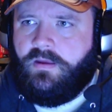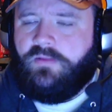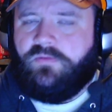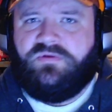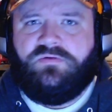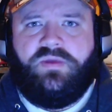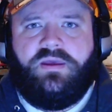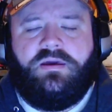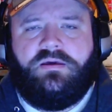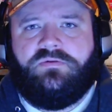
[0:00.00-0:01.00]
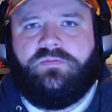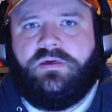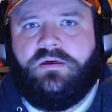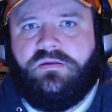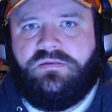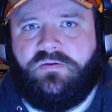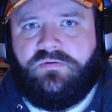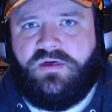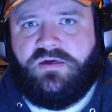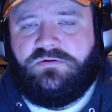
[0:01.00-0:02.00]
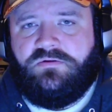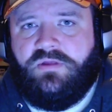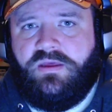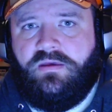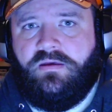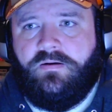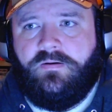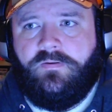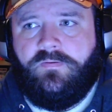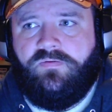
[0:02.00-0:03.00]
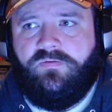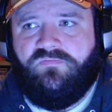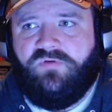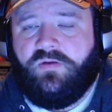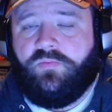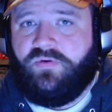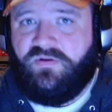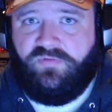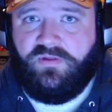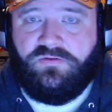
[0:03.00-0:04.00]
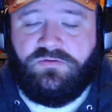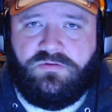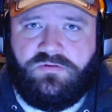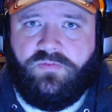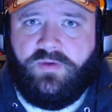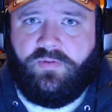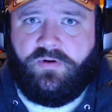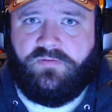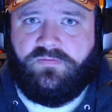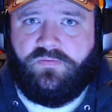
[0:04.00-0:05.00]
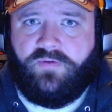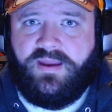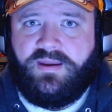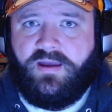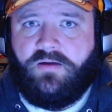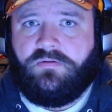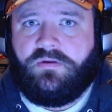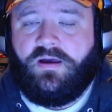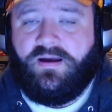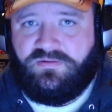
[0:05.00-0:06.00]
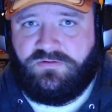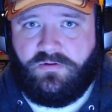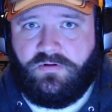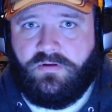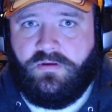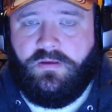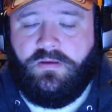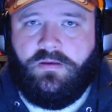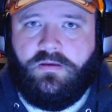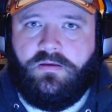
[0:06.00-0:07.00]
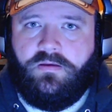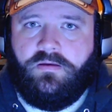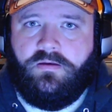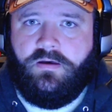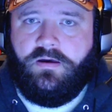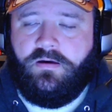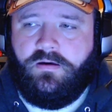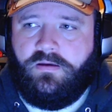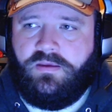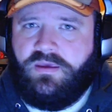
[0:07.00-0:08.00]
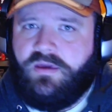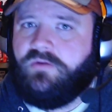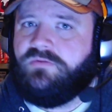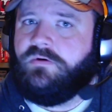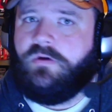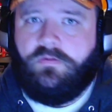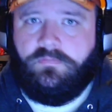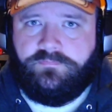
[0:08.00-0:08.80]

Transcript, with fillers: The reason being is because I was actually very privileged to be a part of a rained out concert uh, years ago.